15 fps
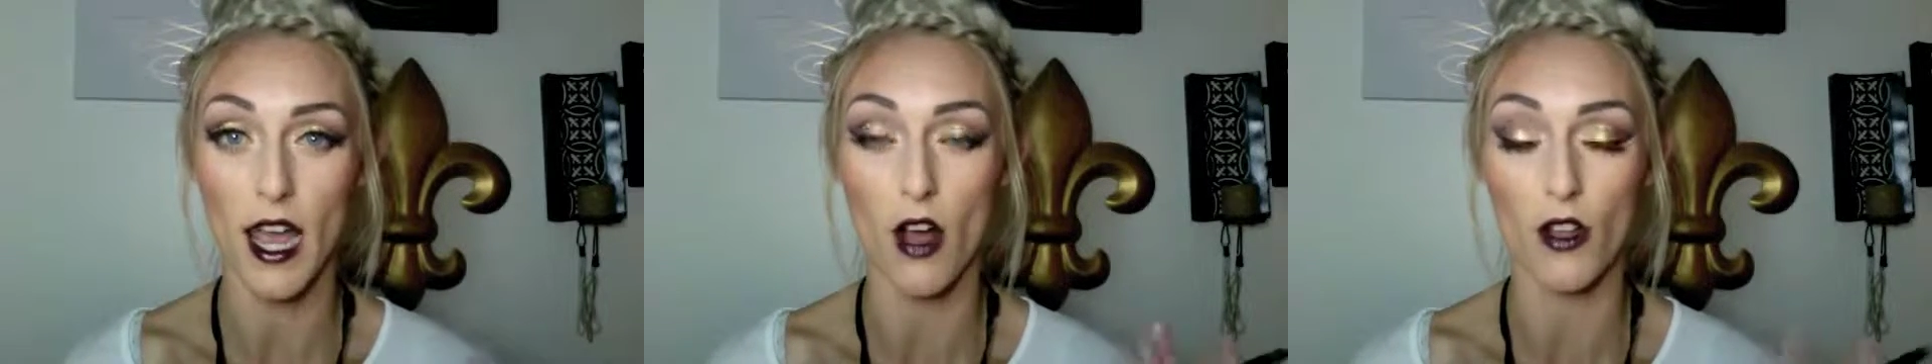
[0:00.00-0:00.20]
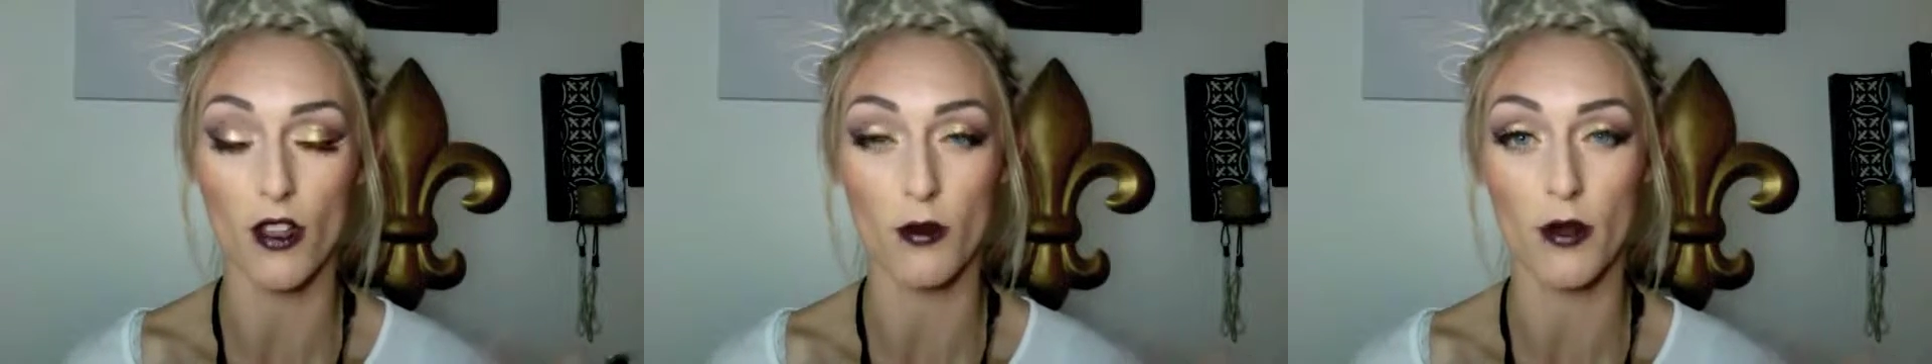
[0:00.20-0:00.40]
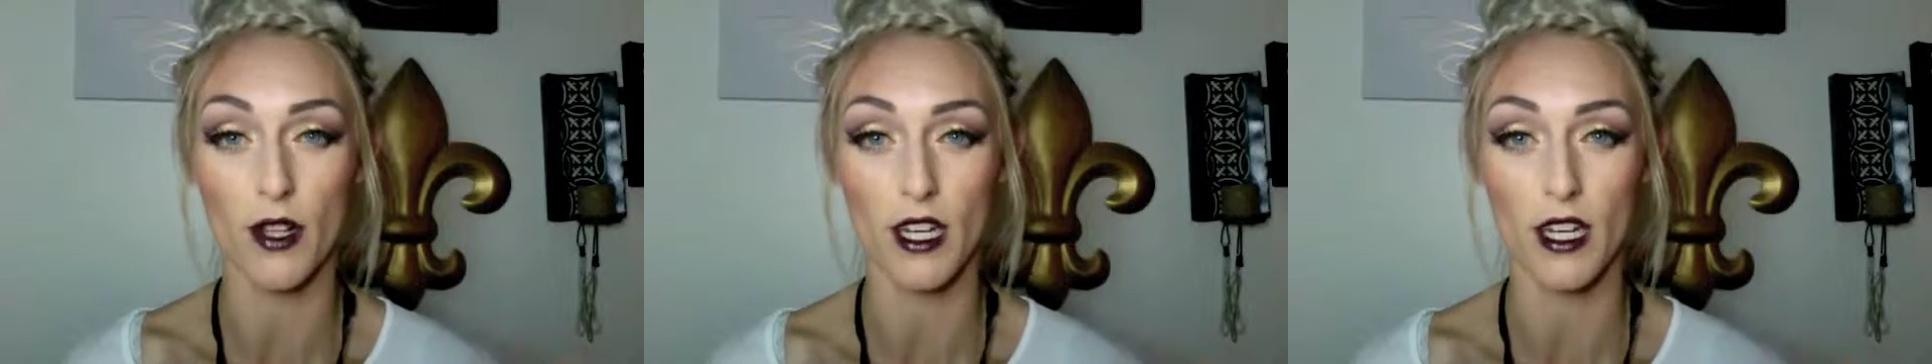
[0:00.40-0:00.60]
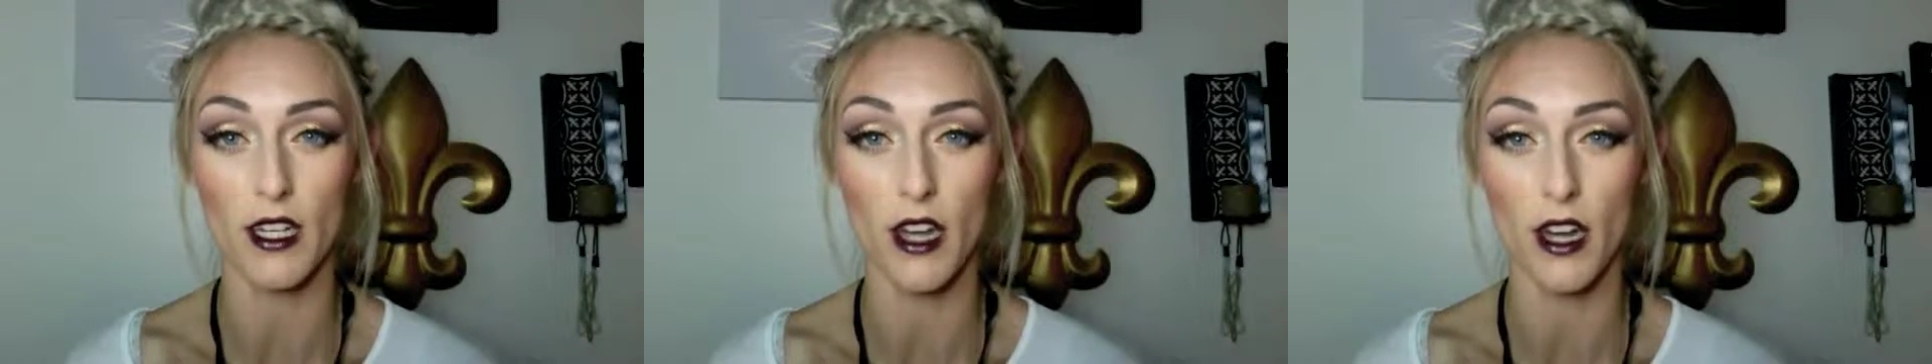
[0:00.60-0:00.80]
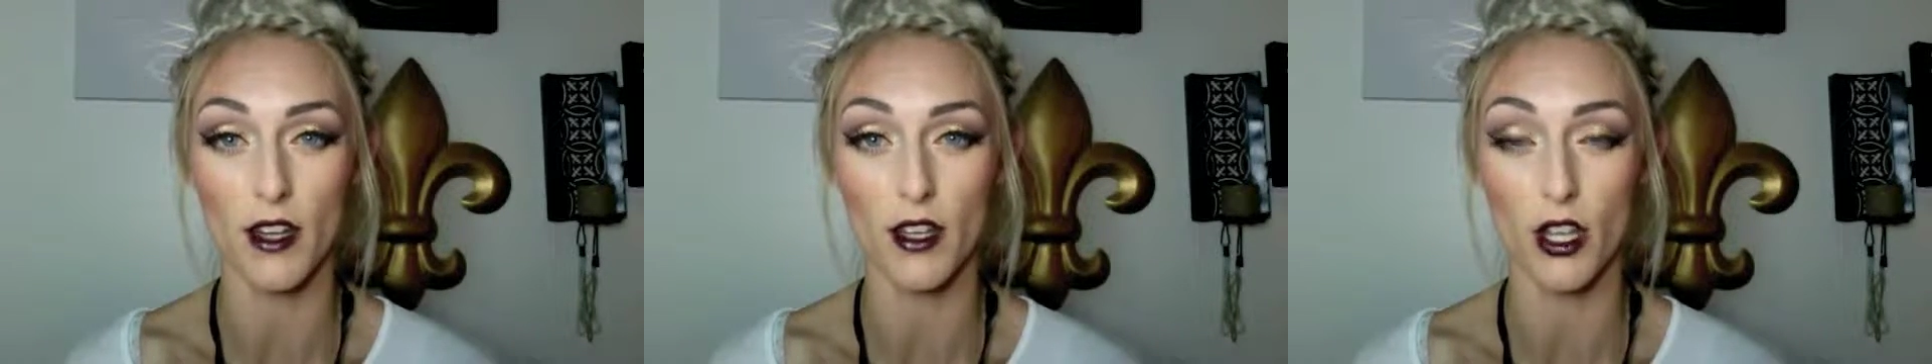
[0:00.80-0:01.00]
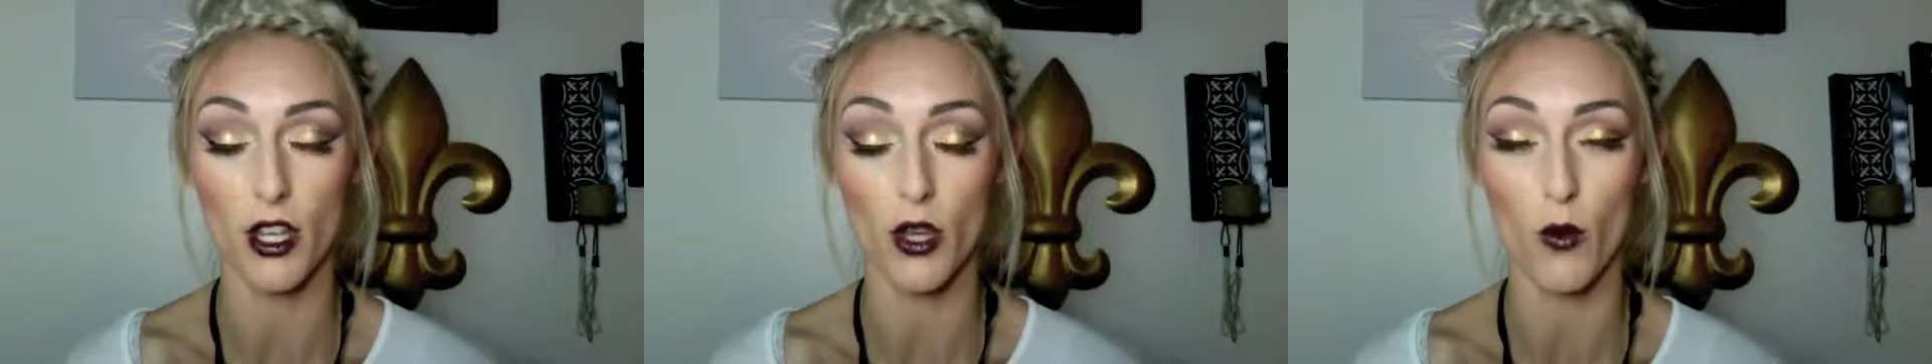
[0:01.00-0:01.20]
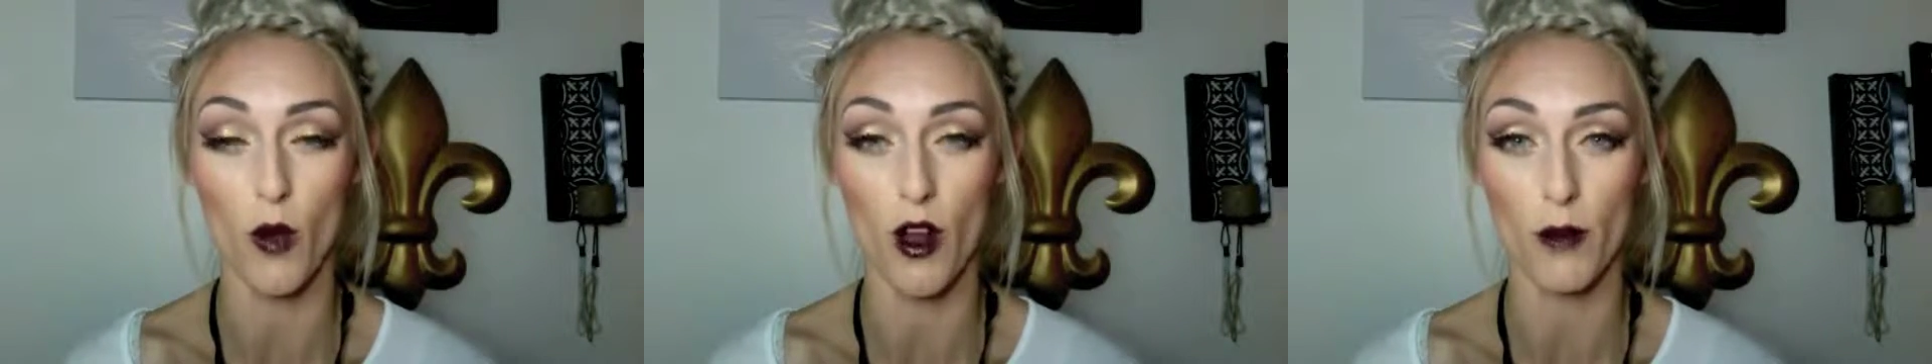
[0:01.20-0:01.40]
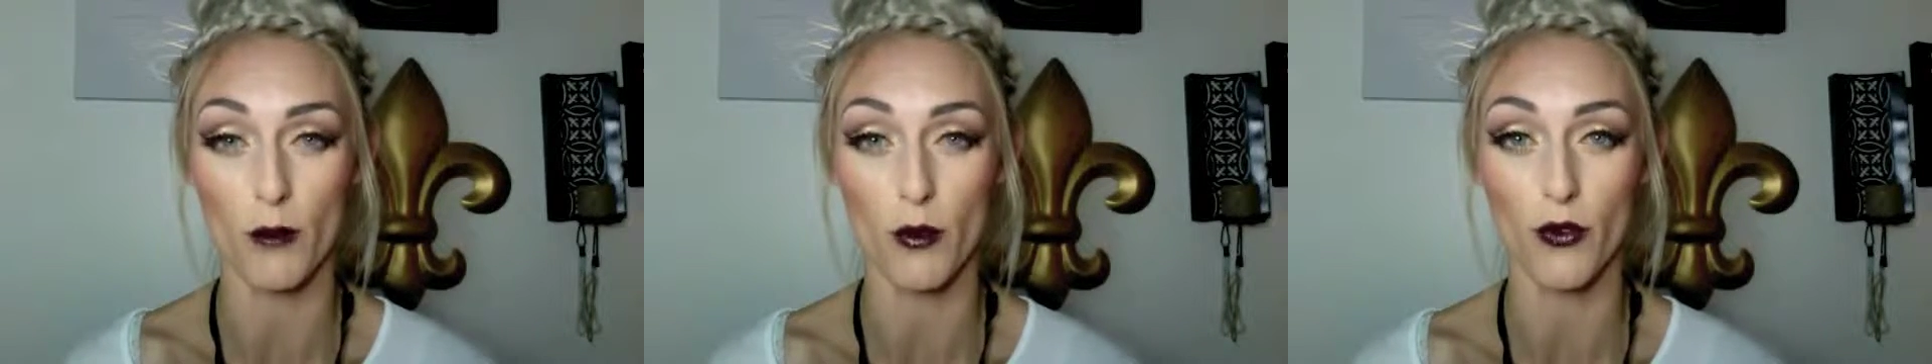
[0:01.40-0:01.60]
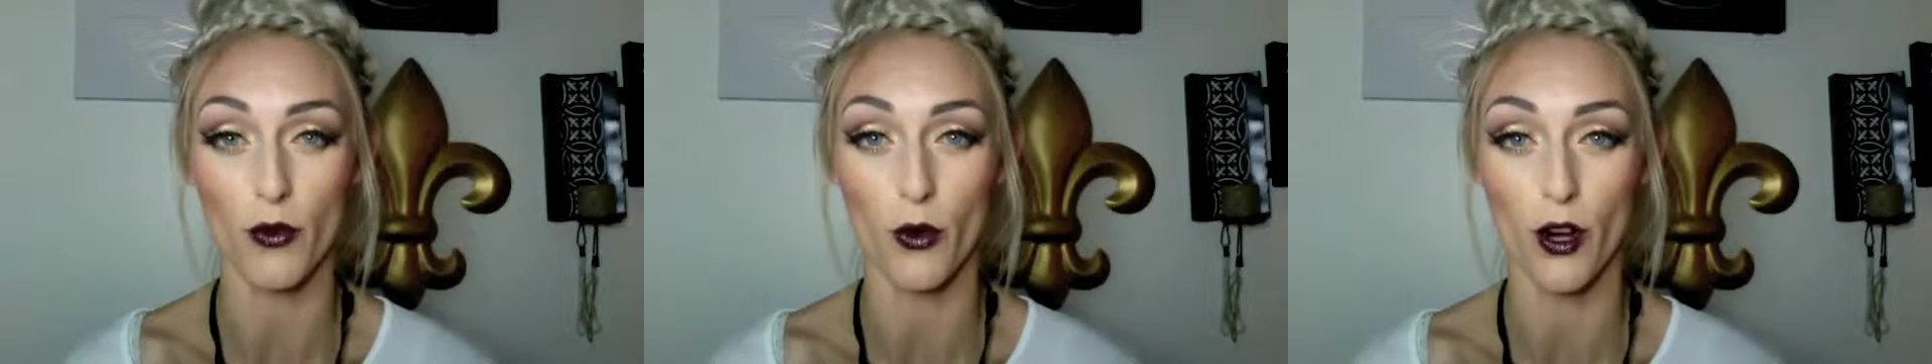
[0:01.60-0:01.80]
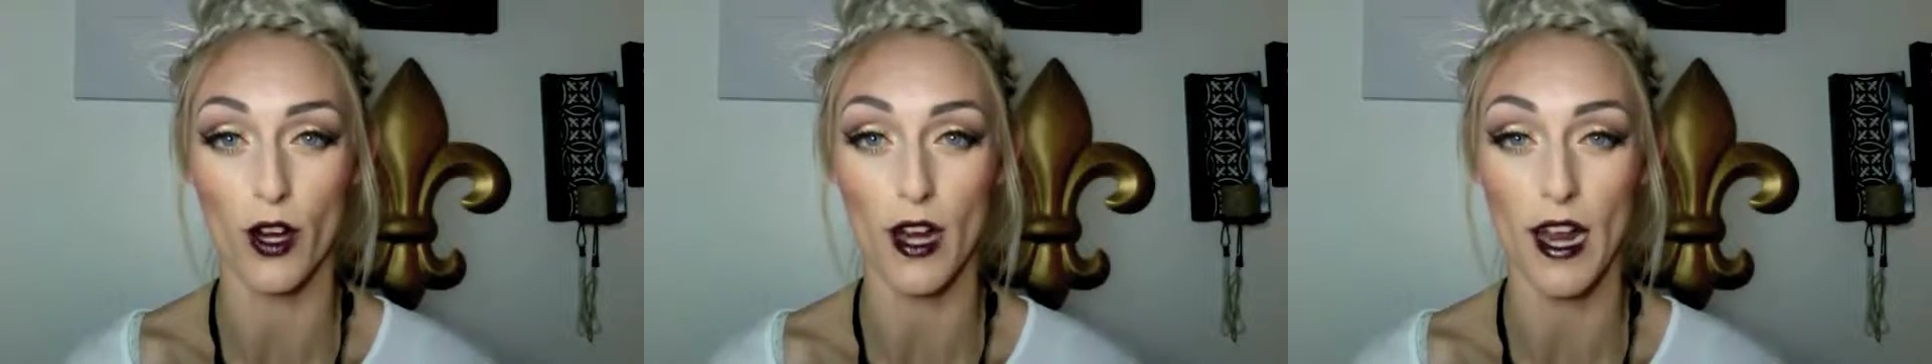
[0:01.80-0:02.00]
all the blending done that you want
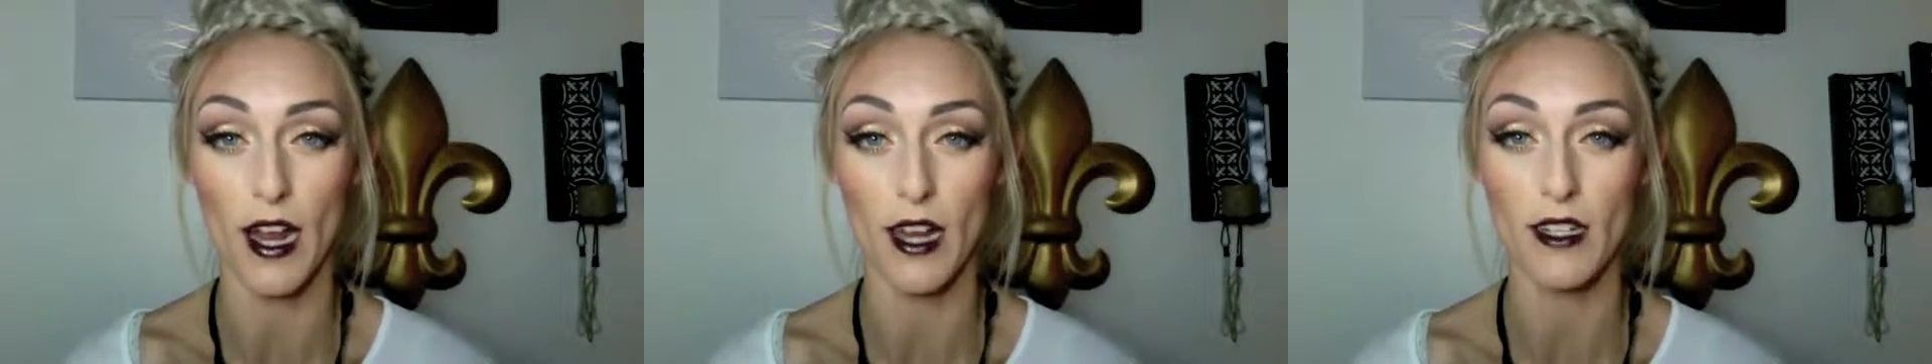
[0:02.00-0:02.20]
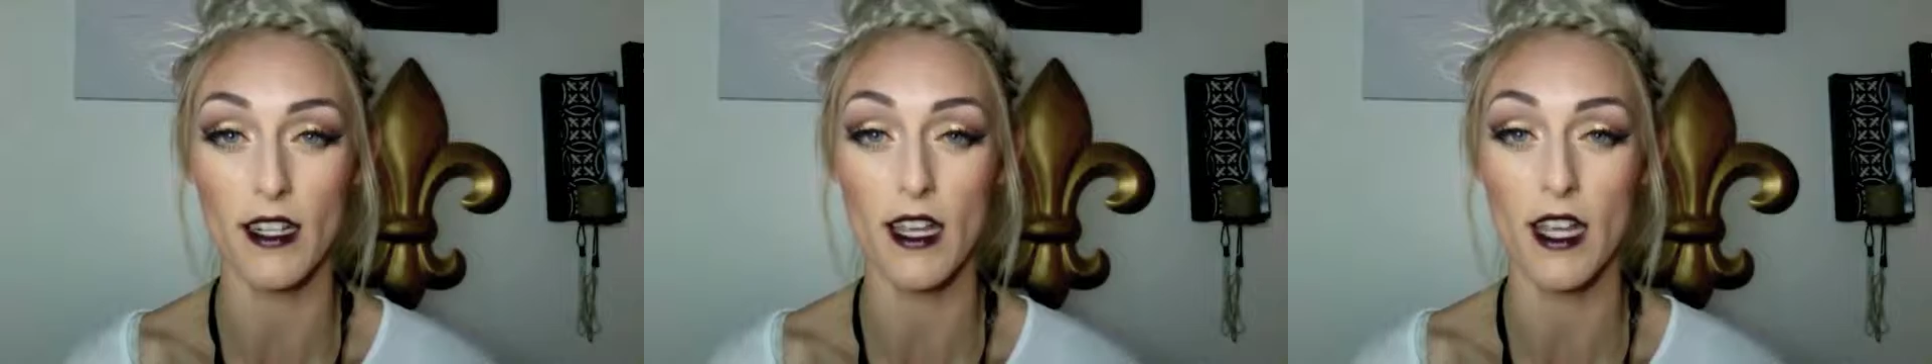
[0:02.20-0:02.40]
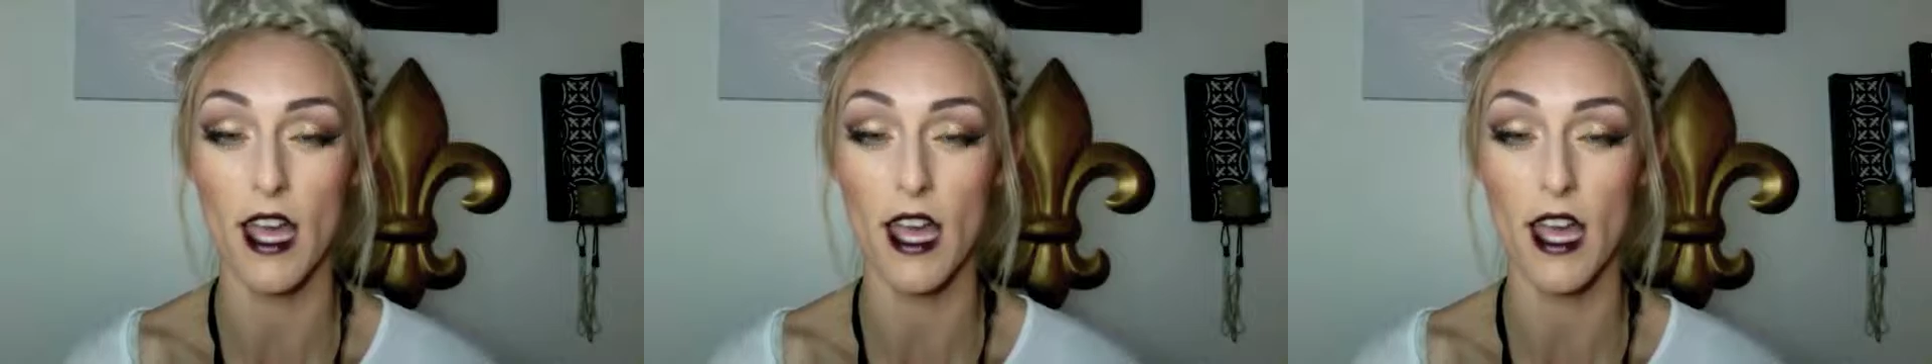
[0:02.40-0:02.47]
beforehand.